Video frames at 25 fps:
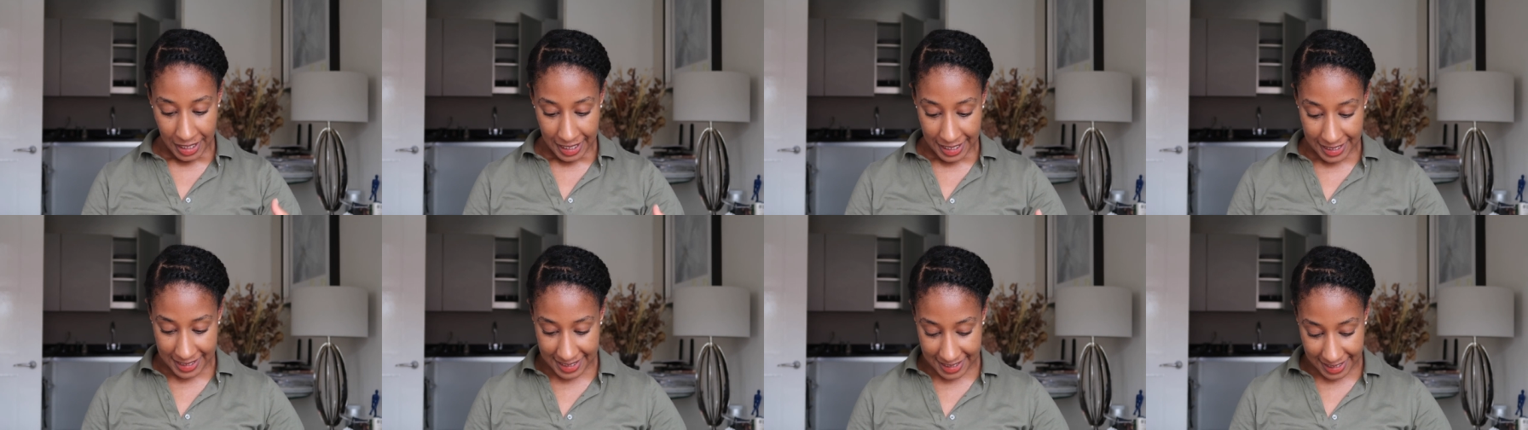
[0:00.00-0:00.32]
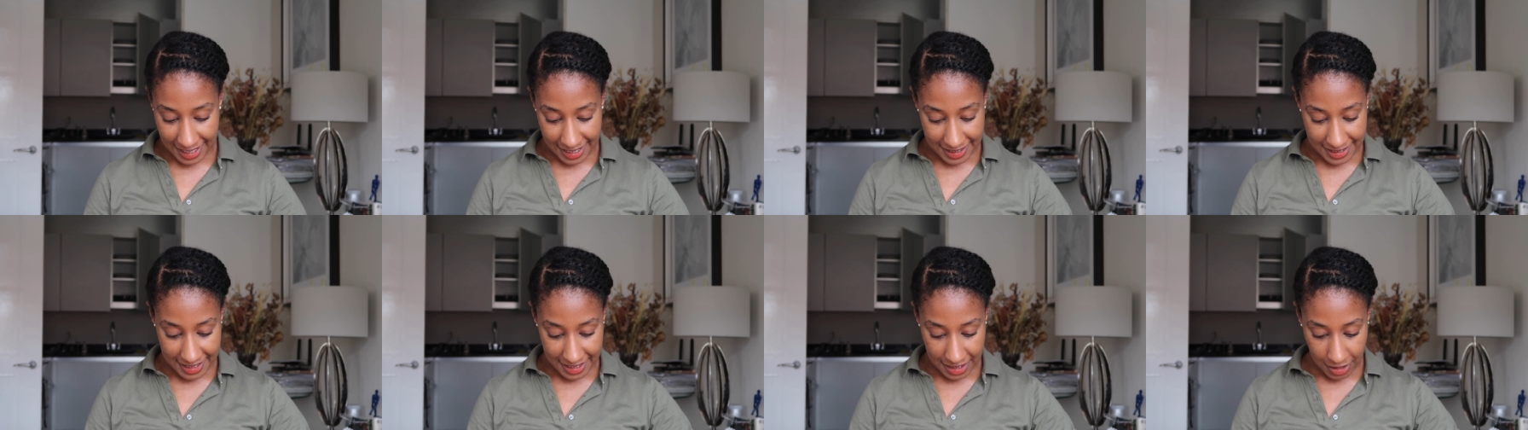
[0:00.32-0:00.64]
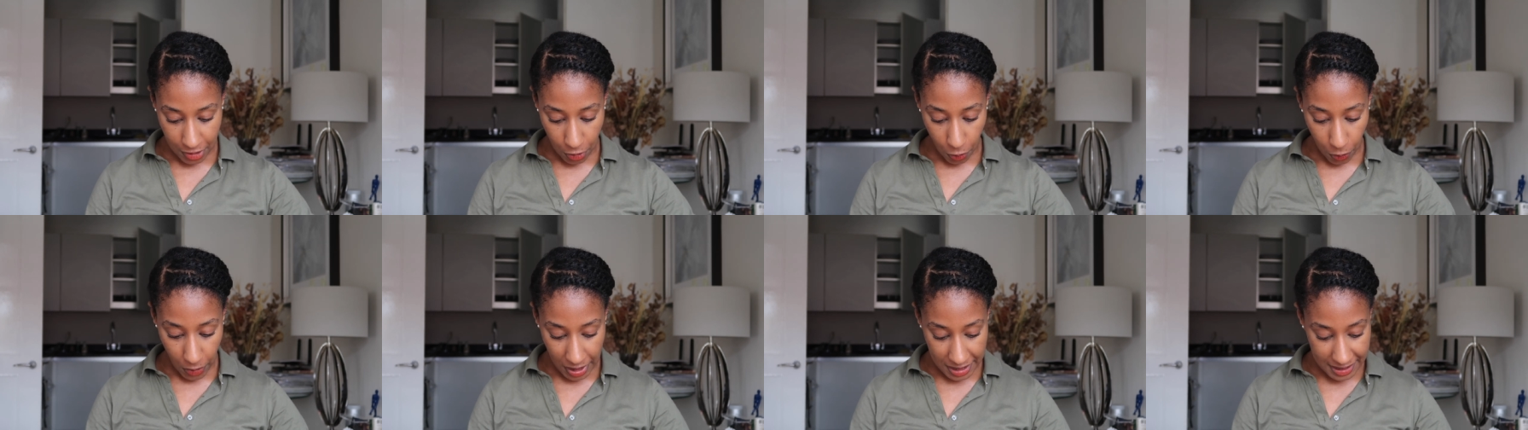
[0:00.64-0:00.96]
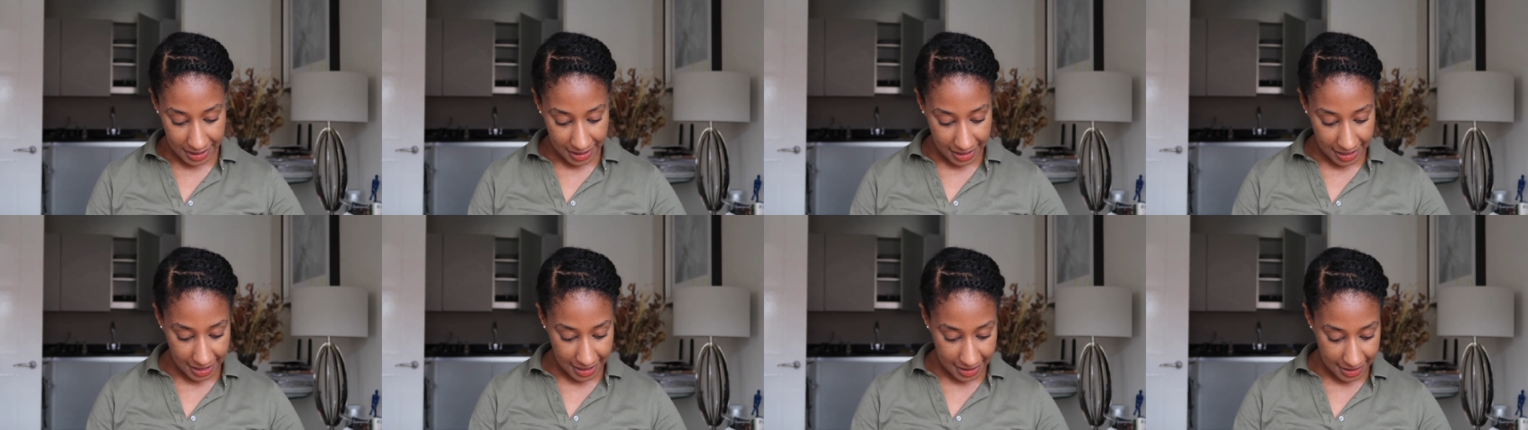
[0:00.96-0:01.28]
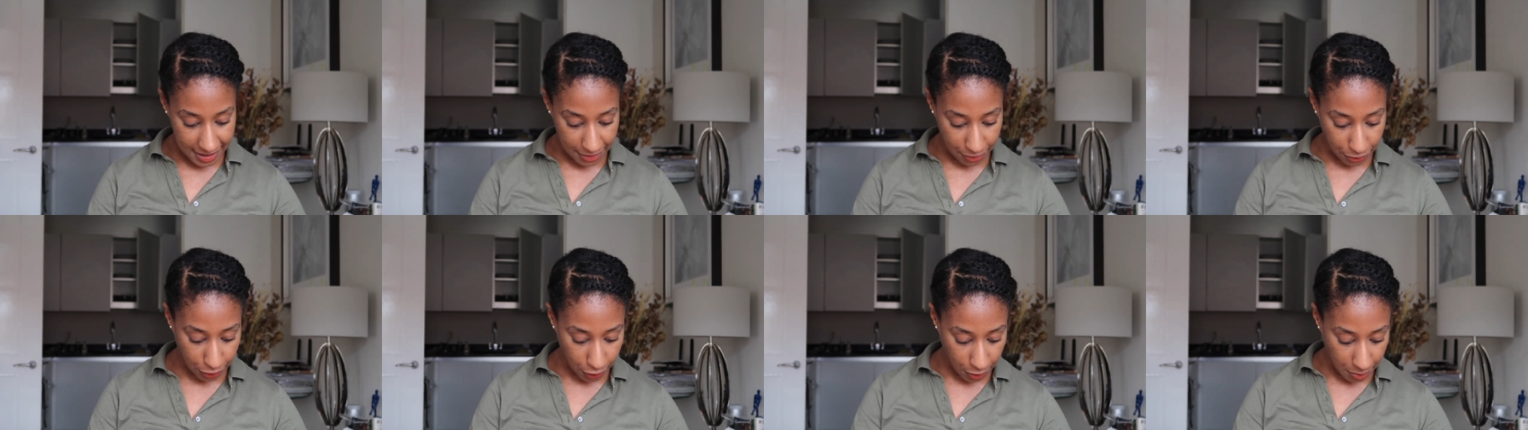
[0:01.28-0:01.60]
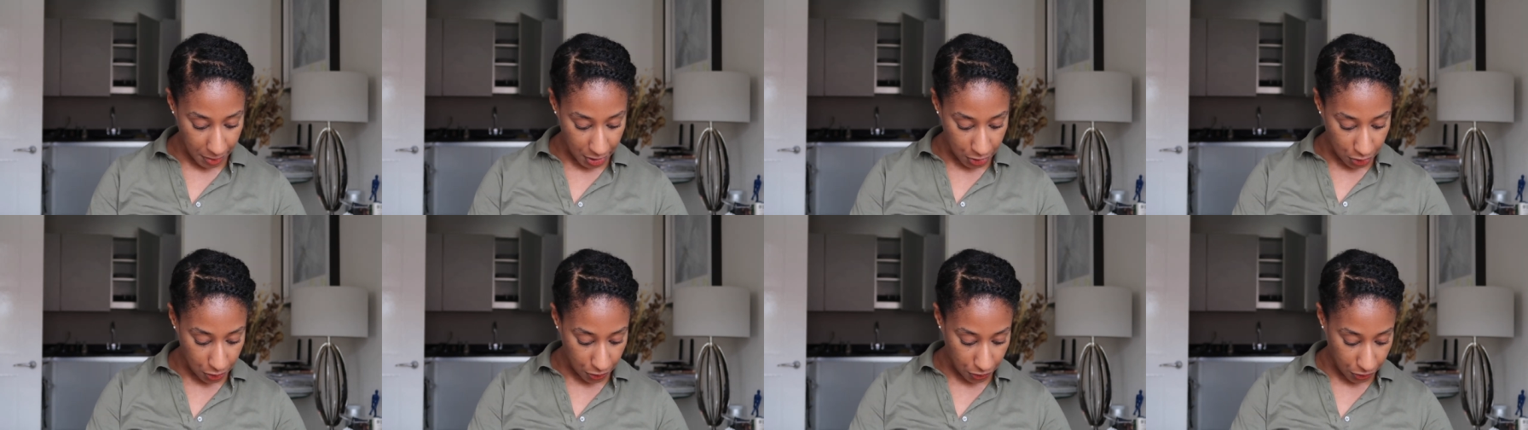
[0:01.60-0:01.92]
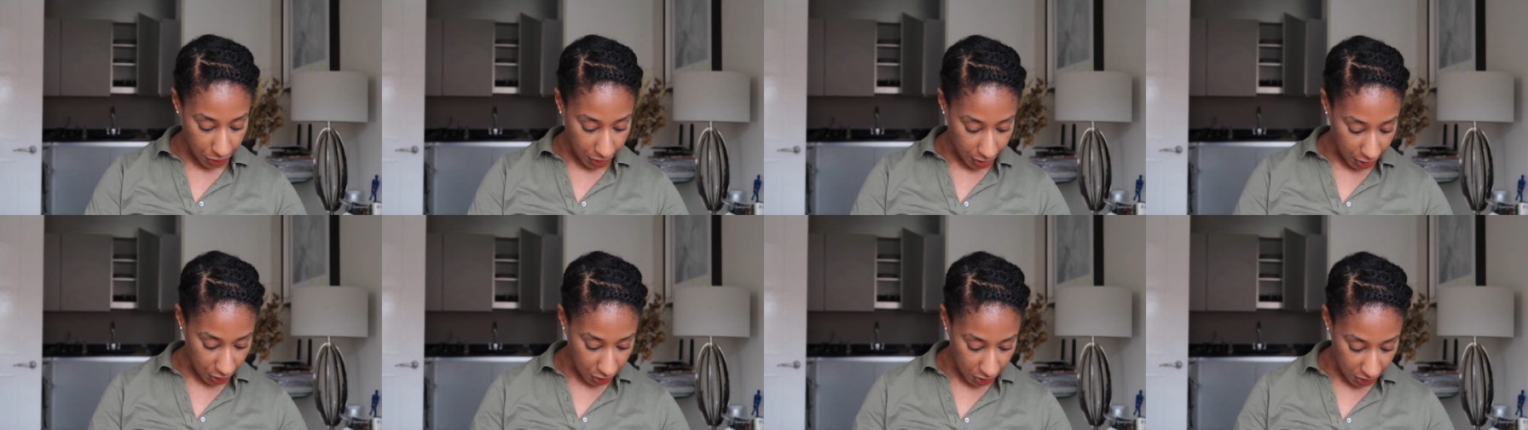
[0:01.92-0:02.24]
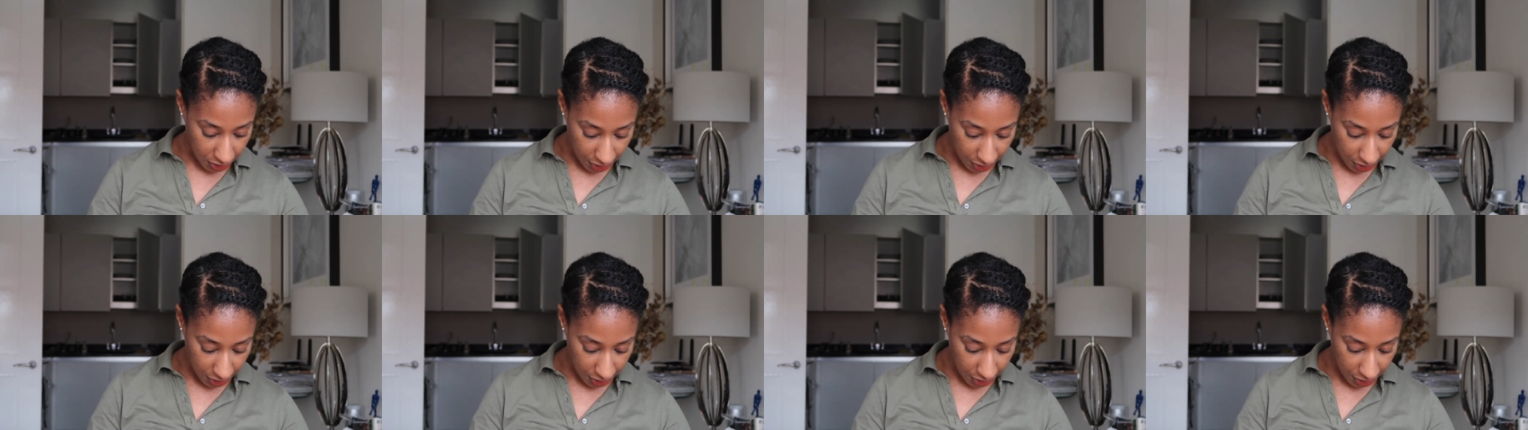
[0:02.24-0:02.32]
it's getting quite easy for me to finish